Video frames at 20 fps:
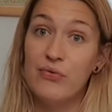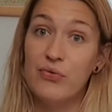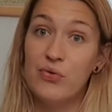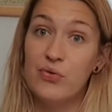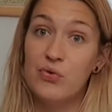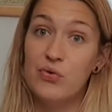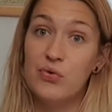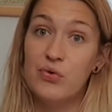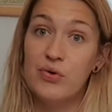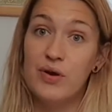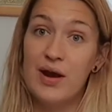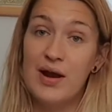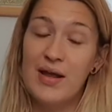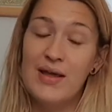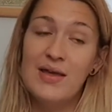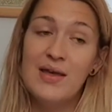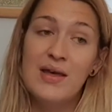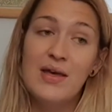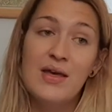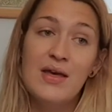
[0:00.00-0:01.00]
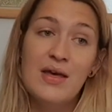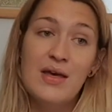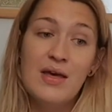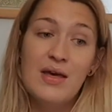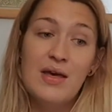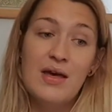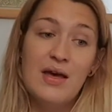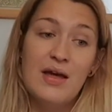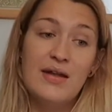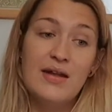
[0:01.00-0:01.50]
story.
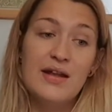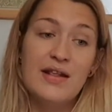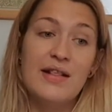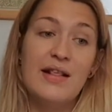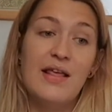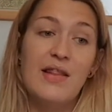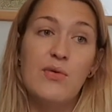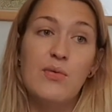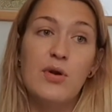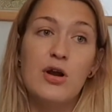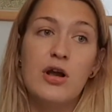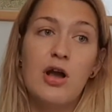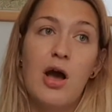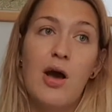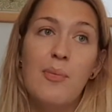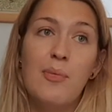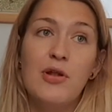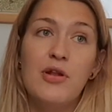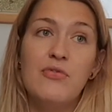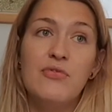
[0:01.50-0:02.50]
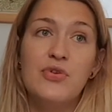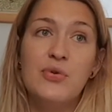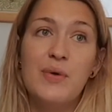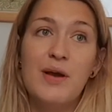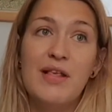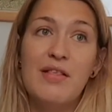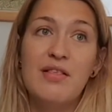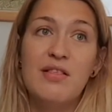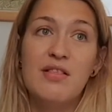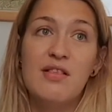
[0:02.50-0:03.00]
And like I say, there were a couple of
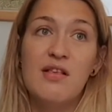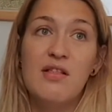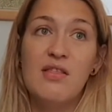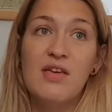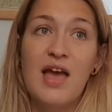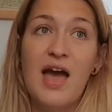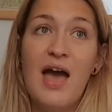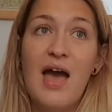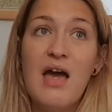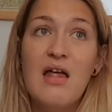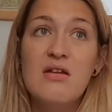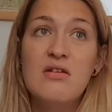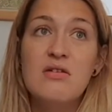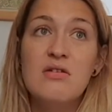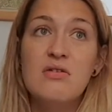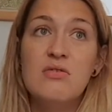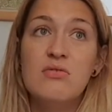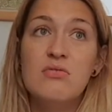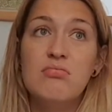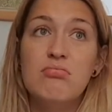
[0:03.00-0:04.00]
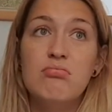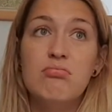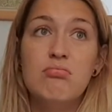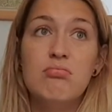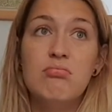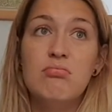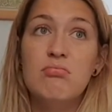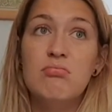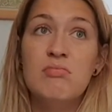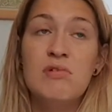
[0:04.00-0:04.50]
twists at the end,
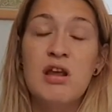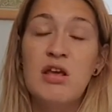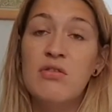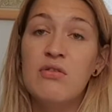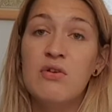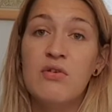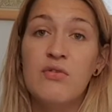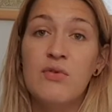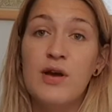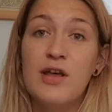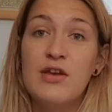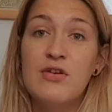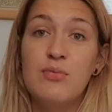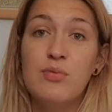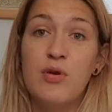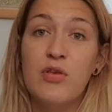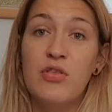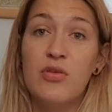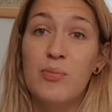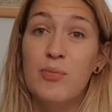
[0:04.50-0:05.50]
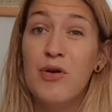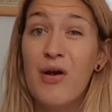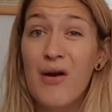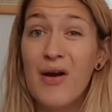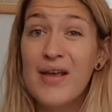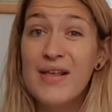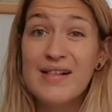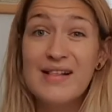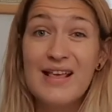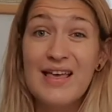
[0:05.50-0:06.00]
neither of which were
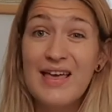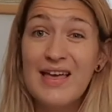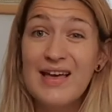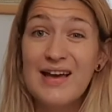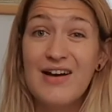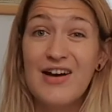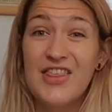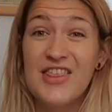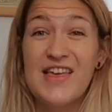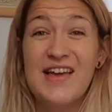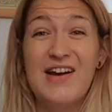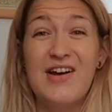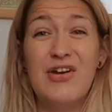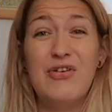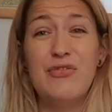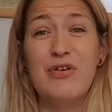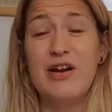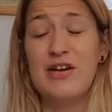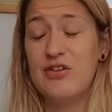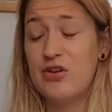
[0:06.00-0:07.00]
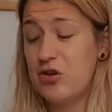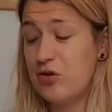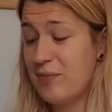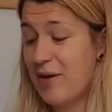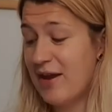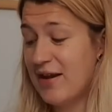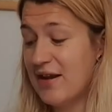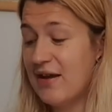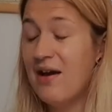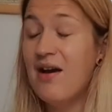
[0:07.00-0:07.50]
surprising. I think I've read too
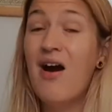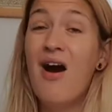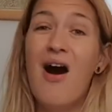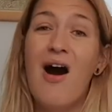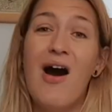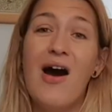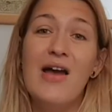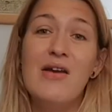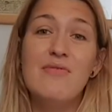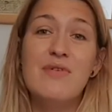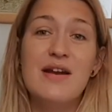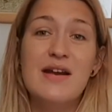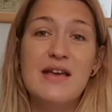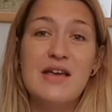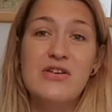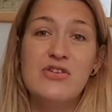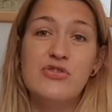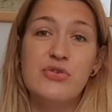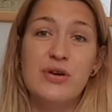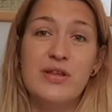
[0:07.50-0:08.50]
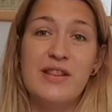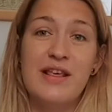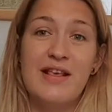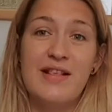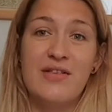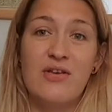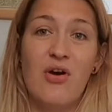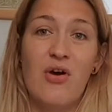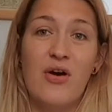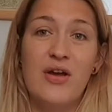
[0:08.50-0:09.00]
many. I really enjoy this
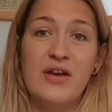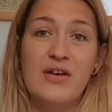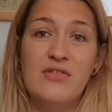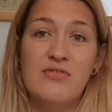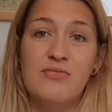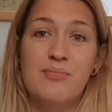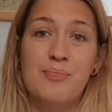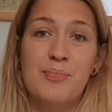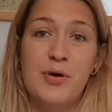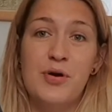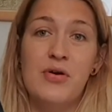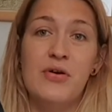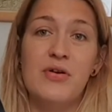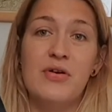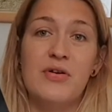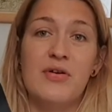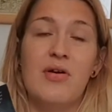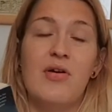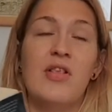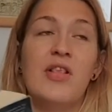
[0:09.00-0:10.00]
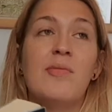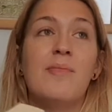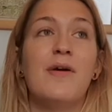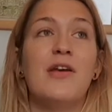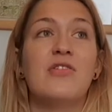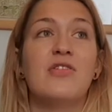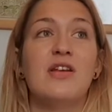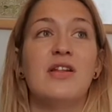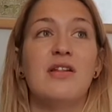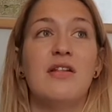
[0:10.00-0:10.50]
kind of book,
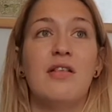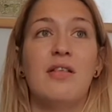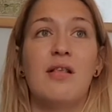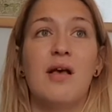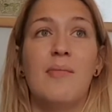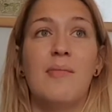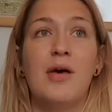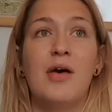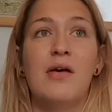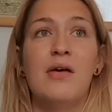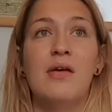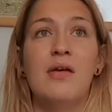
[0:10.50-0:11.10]
especially in the summer.